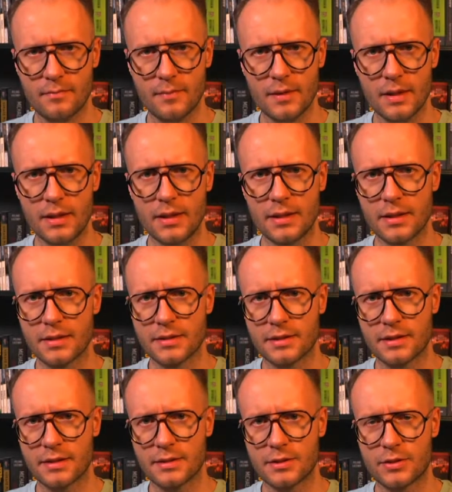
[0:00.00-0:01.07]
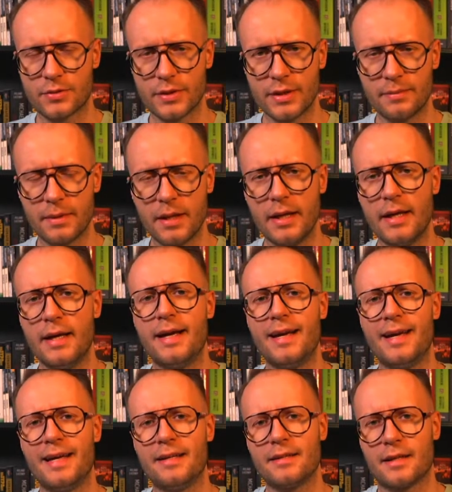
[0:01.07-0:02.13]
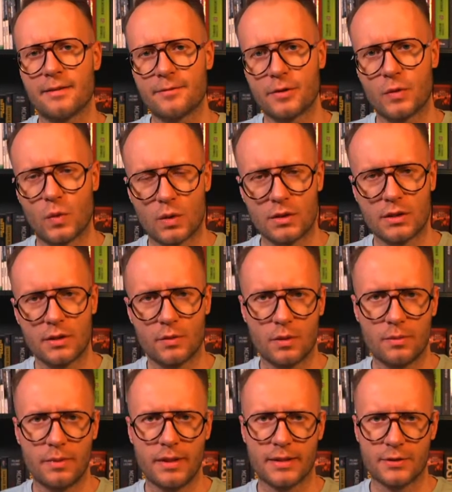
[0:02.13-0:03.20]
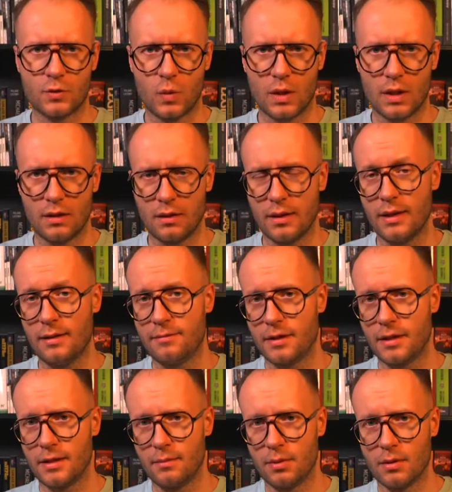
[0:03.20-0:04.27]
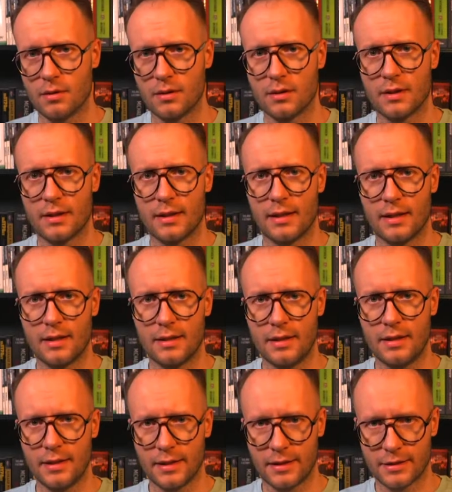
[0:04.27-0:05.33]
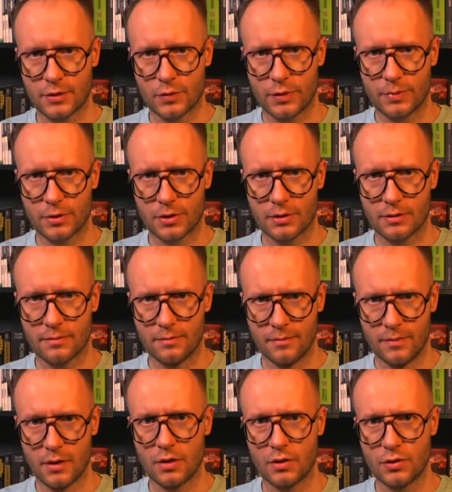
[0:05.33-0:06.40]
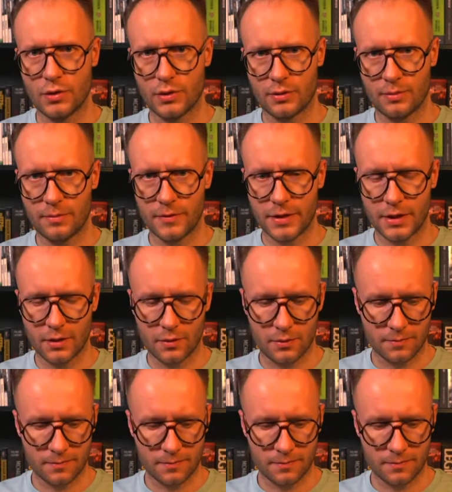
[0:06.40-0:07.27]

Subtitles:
in this stream, and afterwards it will be as well available in a description on YouTube video.